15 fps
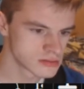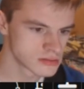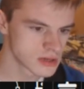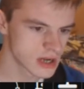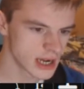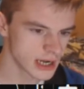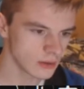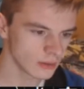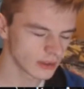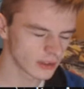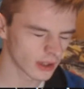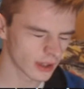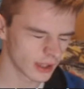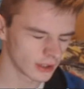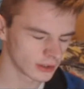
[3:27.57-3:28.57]
How in
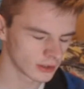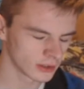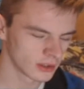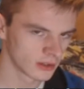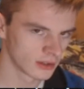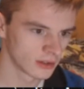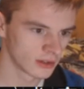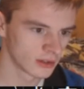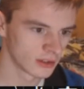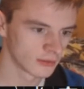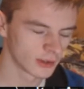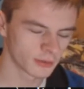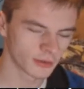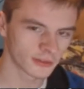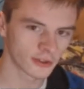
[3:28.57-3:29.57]
the hell am
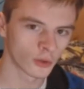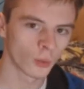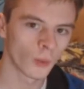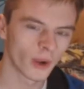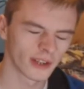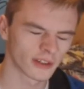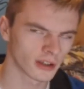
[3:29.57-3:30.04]
I supposed to do wings?